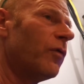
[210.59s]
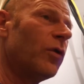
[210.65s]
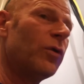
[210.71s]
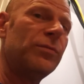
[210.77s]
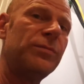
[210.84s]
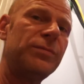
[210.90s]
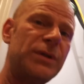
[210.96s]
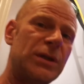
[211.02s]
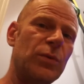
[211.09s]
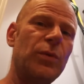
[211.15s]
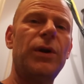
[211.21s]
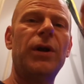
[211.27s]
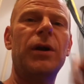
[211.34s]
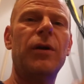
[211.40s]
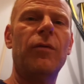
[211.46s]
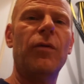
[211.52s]
room to
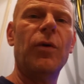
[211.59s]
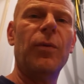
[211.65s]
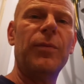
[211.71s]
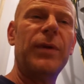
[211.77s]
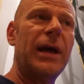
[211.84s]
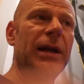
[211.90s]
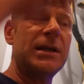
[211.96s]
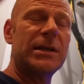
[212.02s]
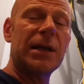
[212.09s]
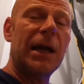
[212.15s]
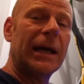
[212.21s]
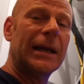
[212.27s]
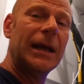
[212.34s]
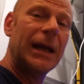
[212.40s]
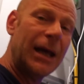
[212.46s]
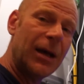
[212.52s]
another room that is
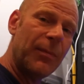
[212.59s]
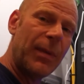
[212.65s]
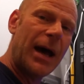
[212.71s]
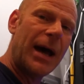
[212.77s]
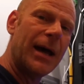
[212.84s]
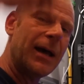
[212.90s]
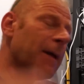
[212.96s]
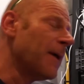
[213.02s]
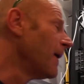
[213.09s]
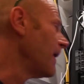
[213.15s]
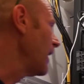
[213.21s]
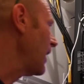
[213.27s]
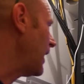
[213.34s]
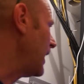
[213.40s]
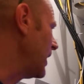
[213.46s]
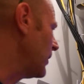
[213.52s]
like nearby.
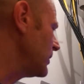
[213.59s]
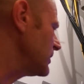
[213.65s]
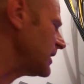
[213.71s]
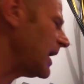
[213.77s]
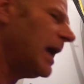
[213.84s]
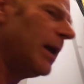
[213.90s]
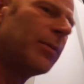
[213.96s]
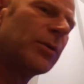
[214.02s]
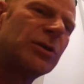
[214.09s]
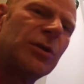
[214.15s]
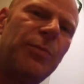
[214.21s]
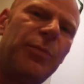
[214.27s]
And I was able to